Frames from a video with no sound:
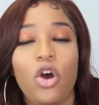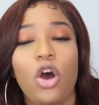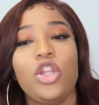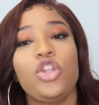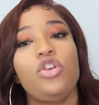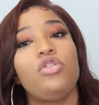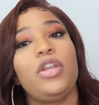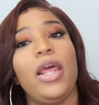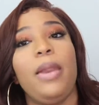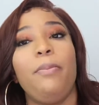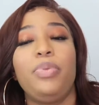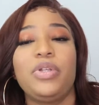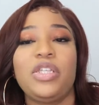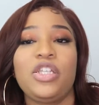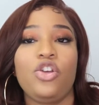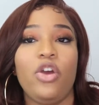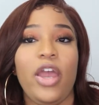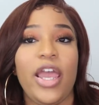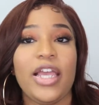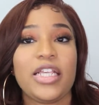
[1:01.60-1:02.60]
done, you then put
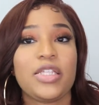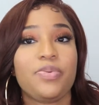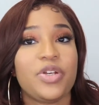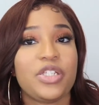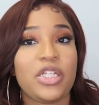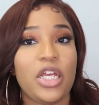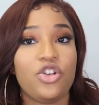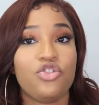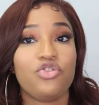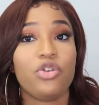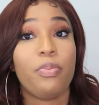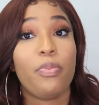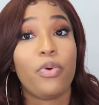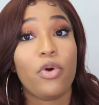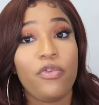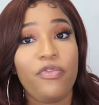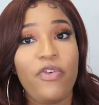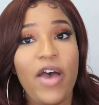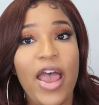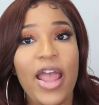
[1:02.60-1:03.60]
in your express entry
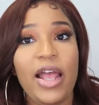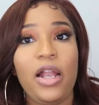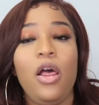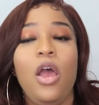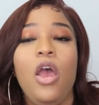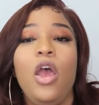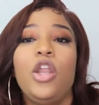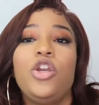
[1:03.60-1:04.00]
profile.